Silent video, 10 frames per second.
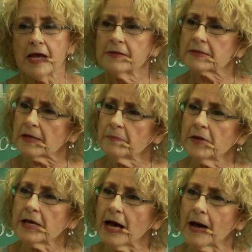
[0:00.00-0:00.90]

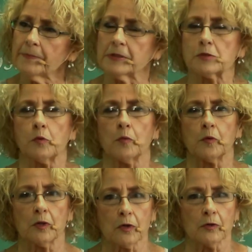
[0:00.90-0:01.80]
Something happens when
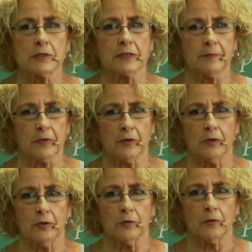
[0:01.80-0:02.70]
we learn something
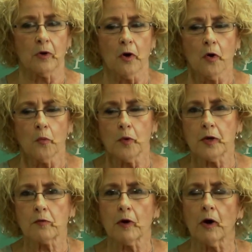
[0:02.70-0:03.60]
new. We
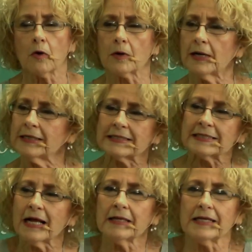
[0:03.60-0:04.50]
grow, and it's
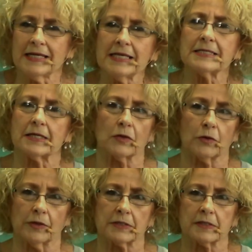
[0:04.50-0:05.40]
not easy
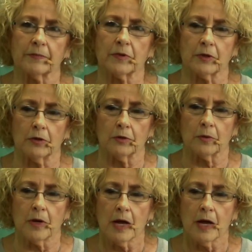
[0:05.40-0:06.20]
learning something new.